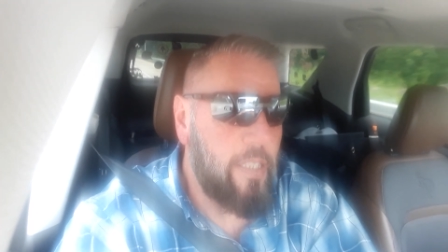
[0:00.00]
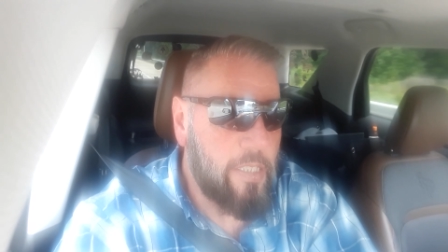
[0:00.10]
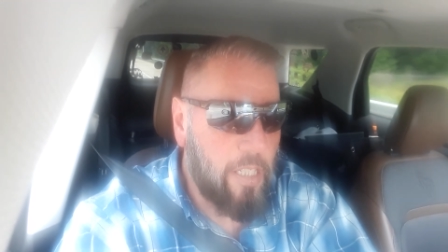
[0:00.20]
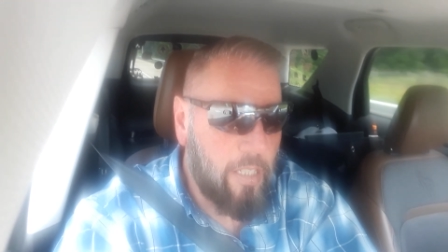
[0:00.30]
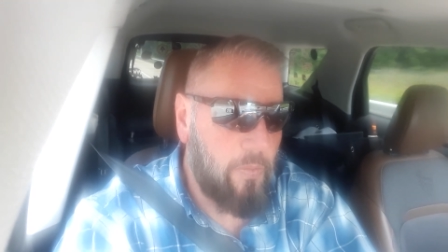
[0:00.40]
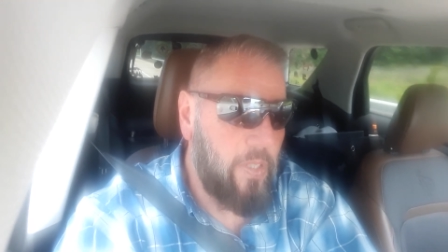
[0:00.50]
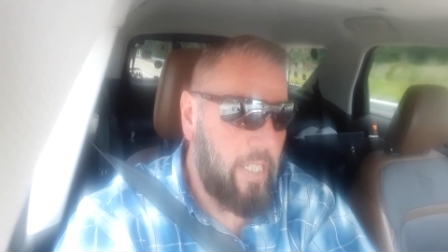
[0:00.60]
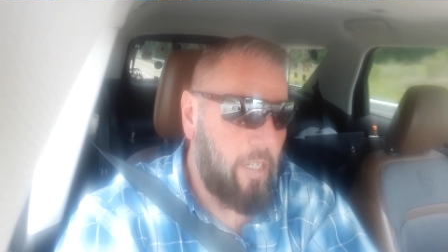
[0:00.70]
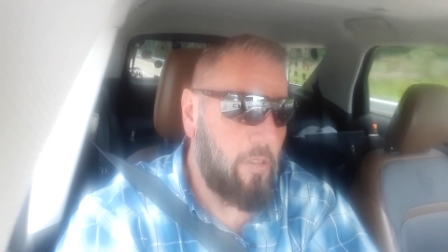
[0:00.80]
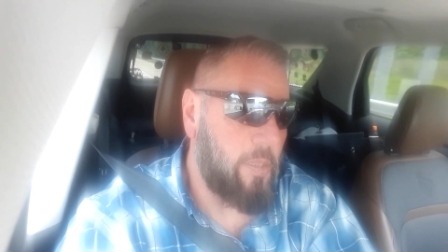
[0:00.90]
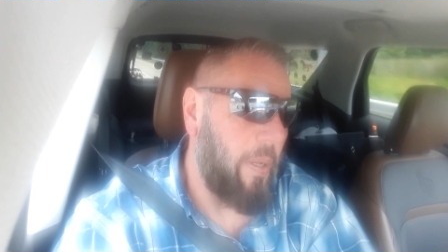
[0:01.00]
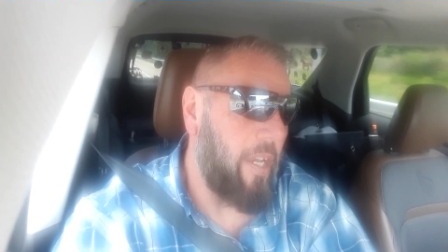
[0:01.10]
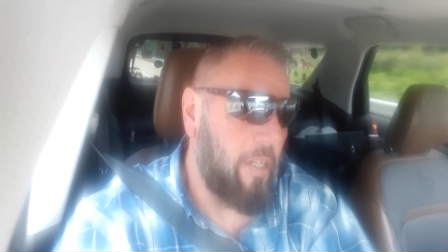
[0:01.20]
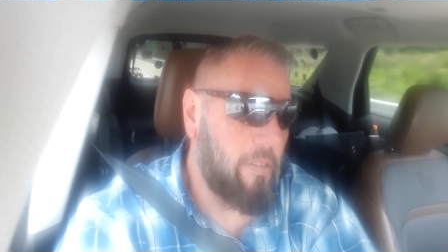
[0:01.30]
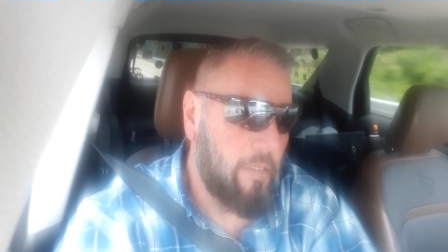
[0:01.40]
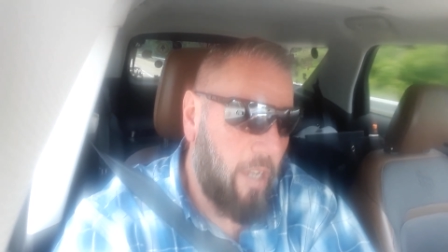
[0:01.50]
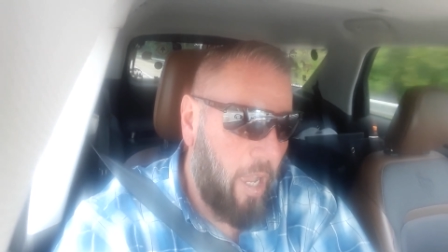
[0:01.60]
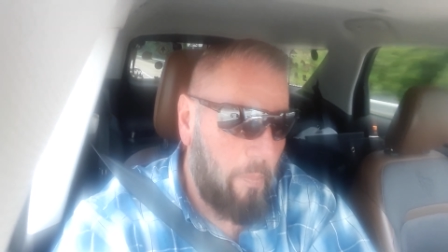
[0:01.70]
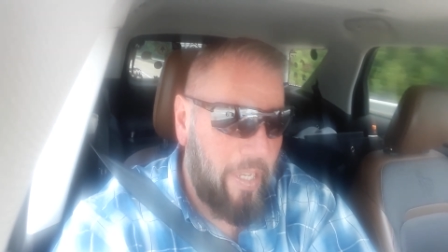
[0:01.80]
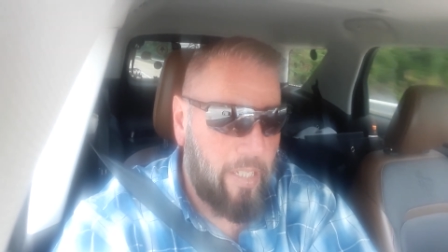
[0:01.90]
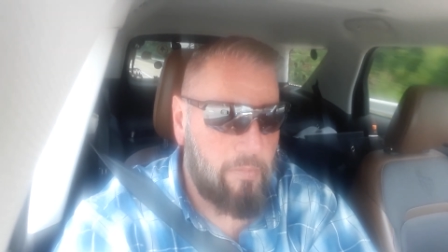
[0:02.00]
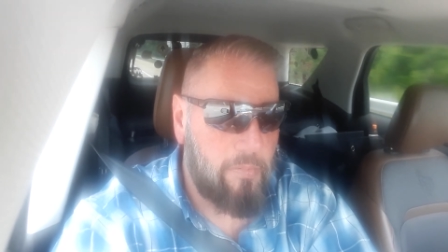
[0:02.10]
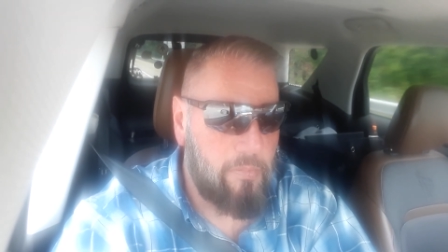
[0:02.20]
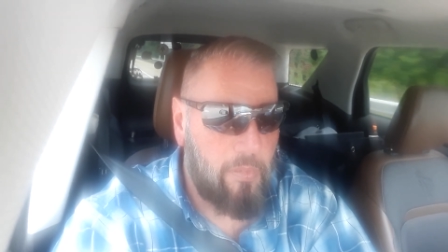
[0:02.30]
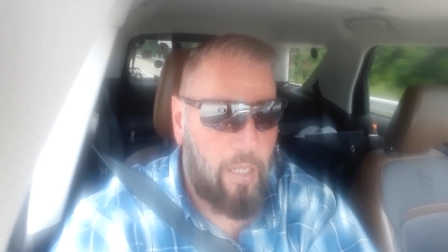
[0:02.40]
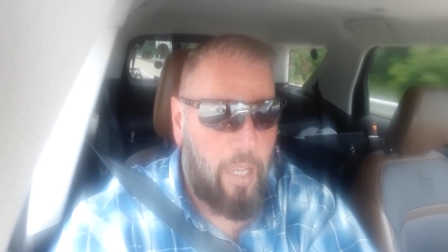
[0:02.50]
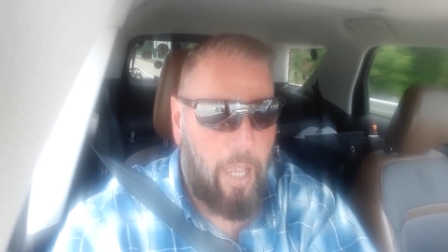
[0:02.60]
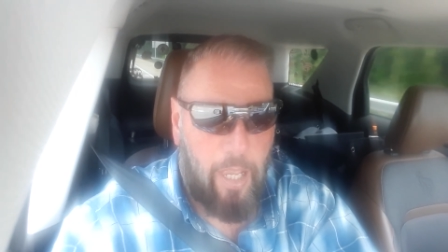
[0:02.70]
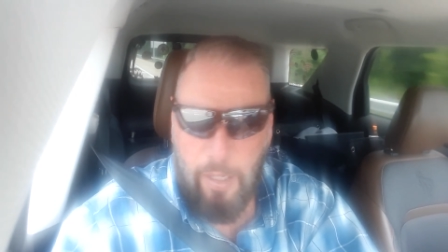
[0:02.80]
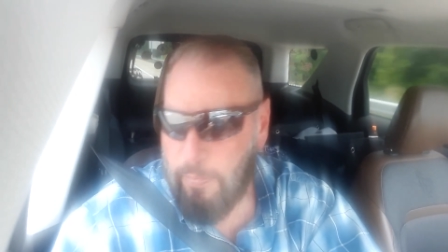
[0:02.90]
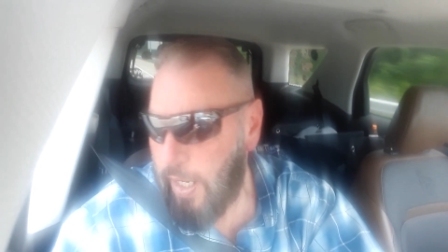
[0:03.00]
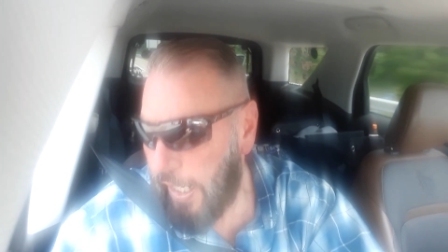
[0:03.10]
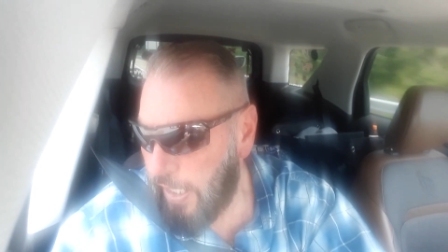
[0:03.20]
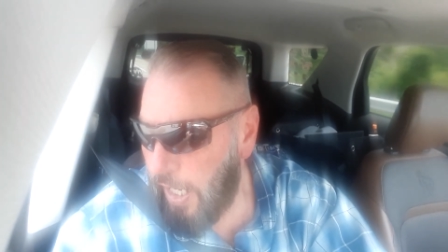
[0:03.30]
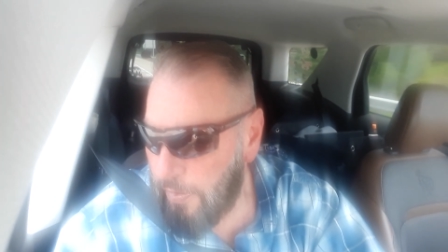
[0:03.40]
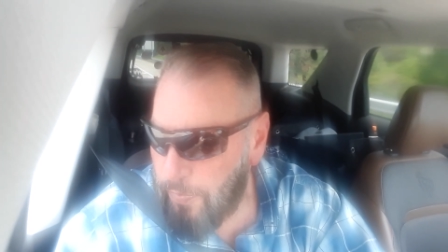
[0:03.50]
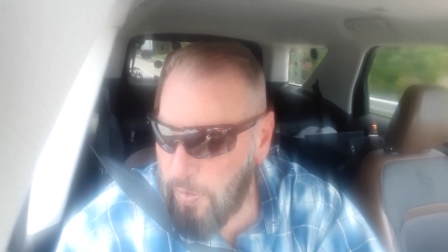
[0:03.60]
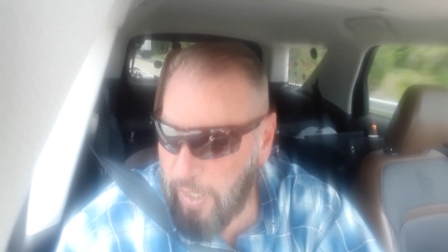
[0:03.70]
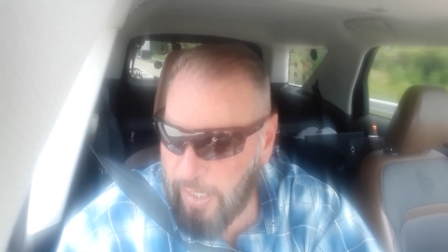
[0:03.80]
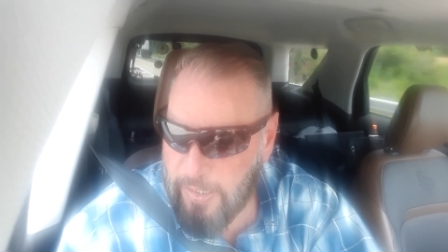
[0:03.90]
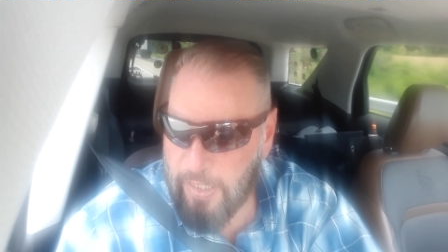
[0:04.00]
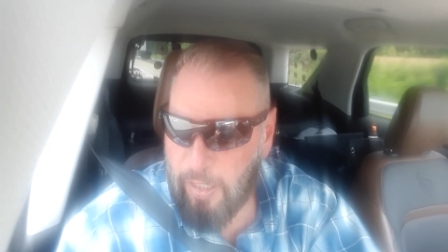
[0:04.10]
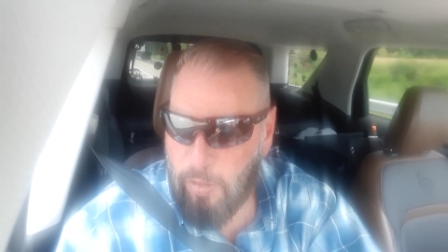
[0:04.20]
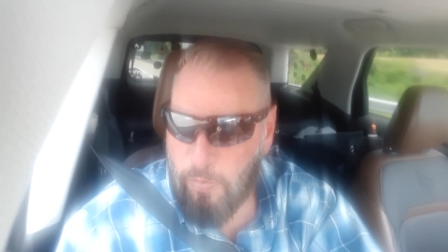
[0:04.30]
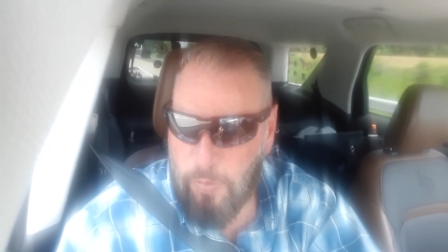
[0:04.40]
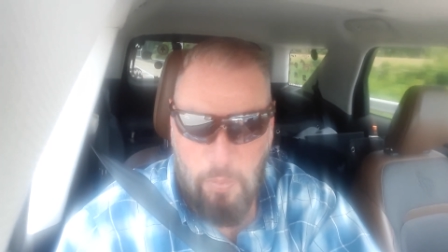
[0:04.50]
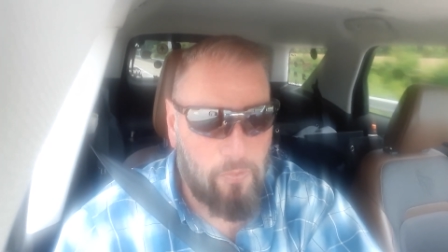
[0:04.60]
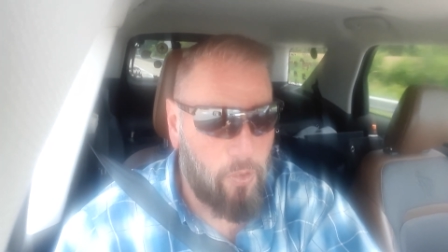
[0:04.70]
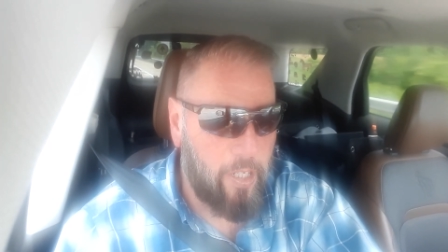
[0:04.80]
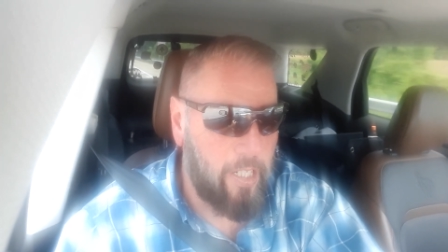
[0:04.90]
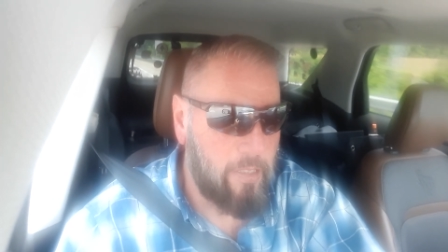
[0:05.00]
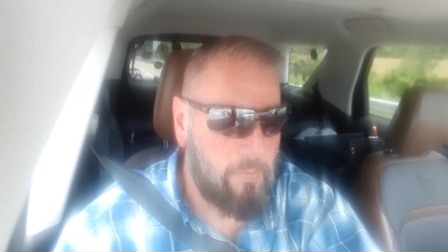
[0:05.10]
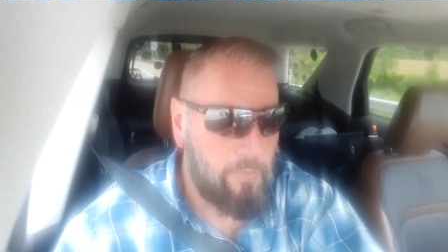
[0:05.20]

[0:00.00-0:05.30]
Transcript: This little video is about a comment uh, I got a few days ago from a friend.